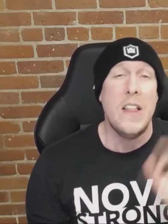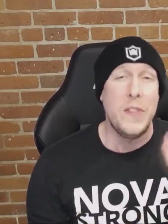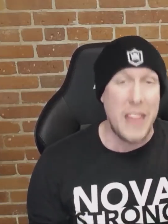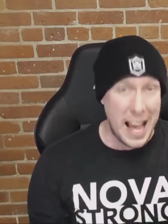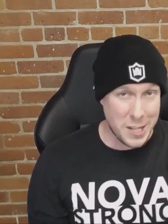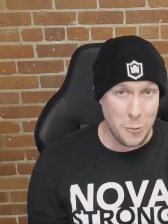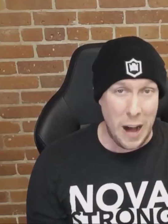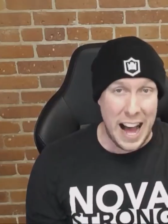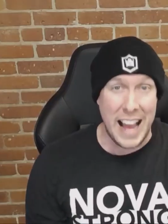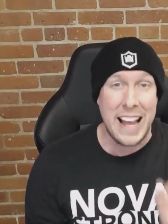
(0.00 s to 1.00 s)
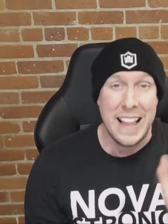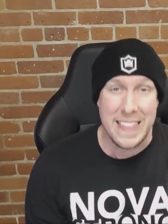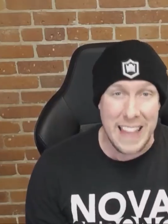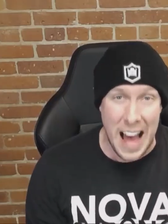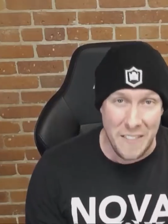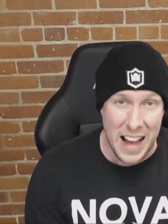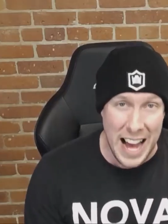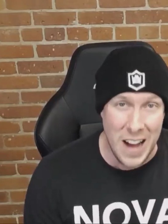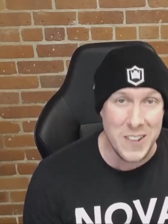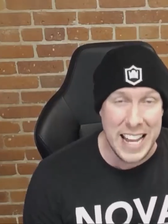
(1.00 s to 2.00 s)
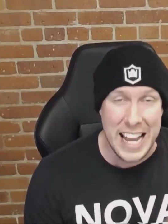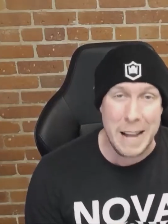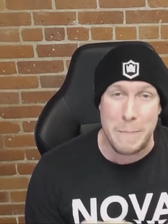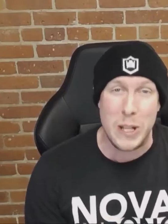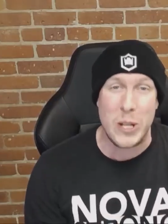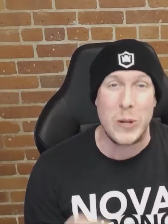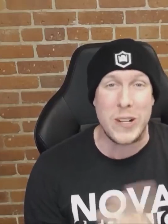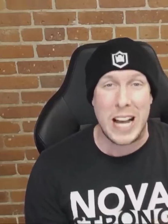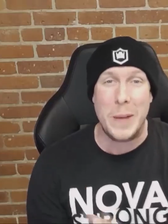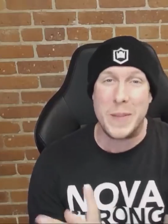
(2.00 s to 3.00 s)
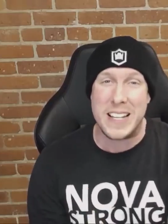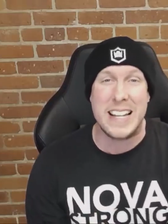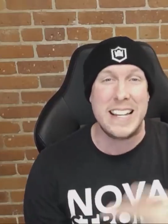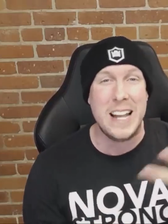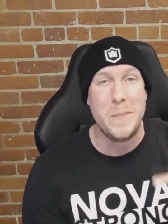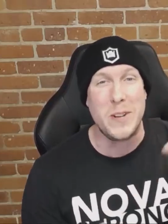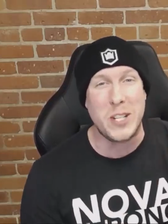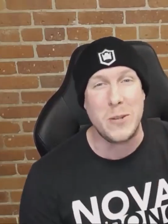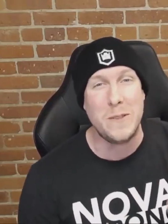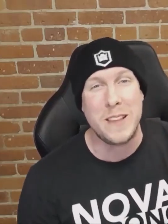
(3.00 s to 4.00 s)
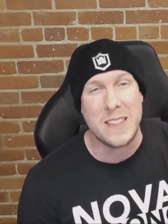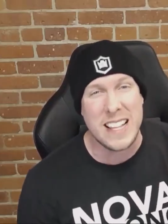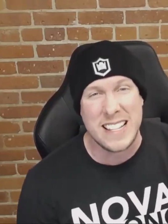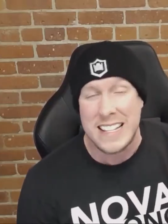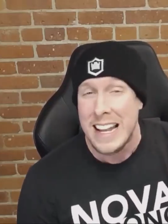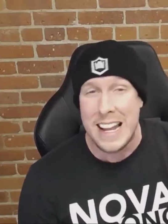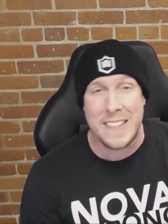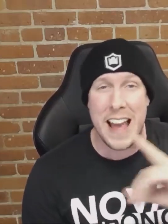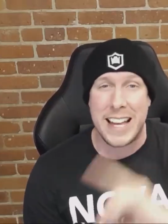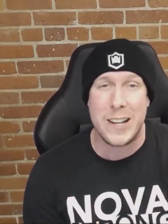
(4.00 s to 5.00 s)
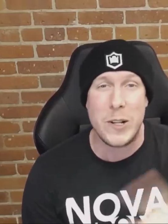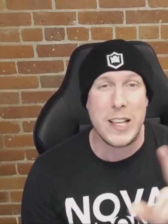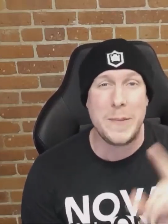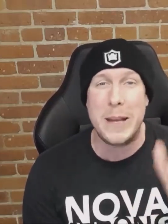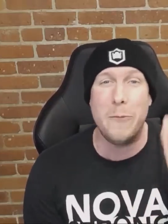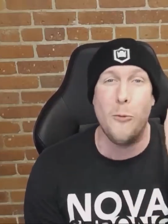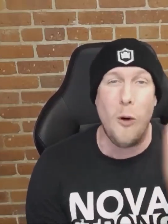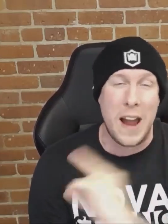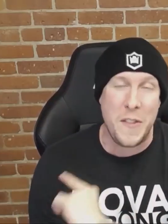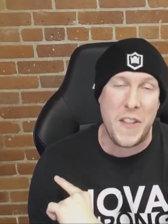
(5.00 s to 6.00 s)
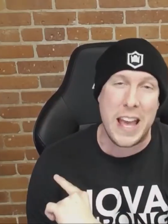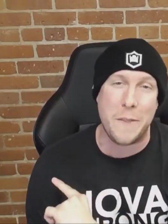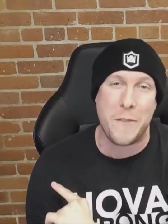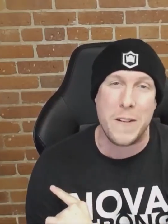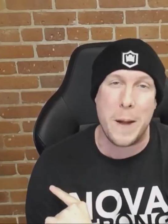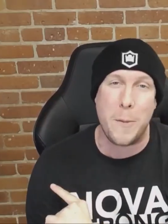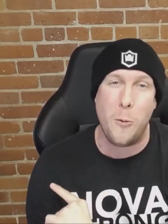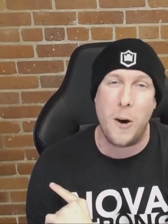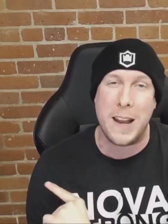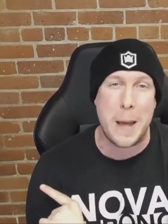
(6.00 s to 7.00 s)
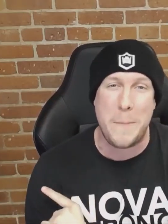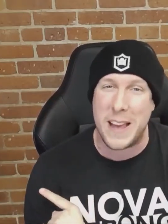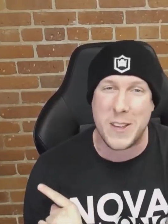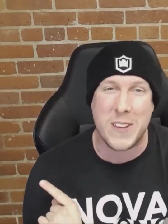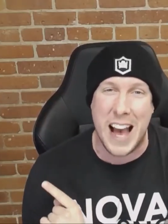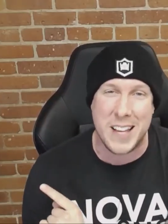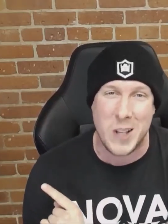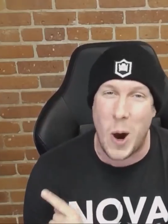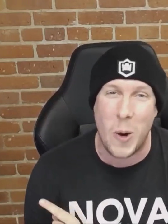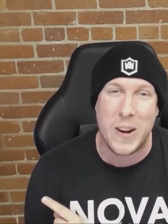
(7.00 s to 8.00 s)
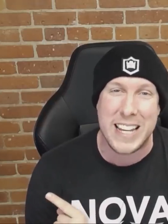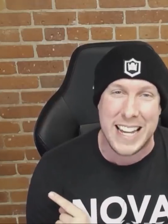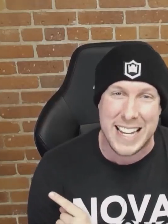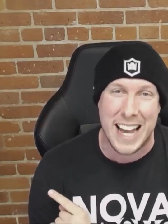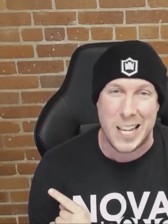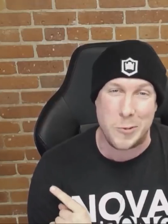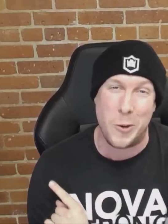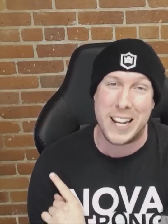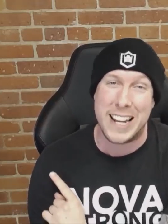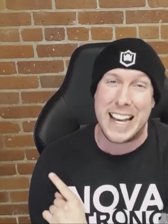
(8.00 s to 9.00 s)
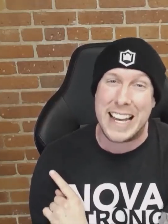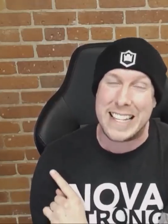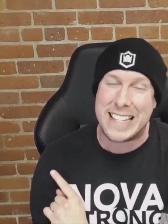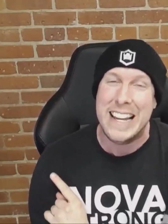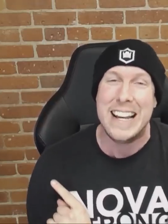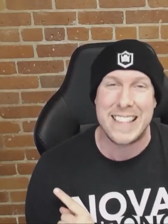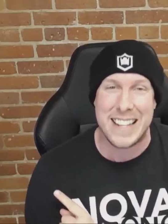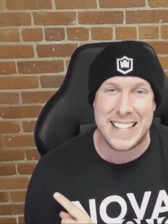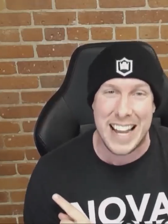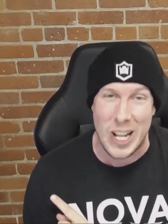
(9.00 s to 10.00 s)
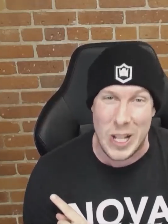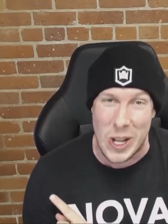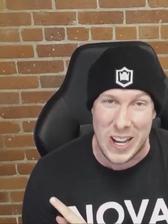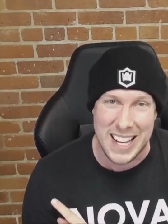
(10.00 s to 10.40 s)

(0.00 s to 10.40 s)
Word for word: That's why Lava Hound and Balloon comes in at number two on the list, and that can only mean one thing for number one. I bet you guys already can guess what it is. Let's take a look.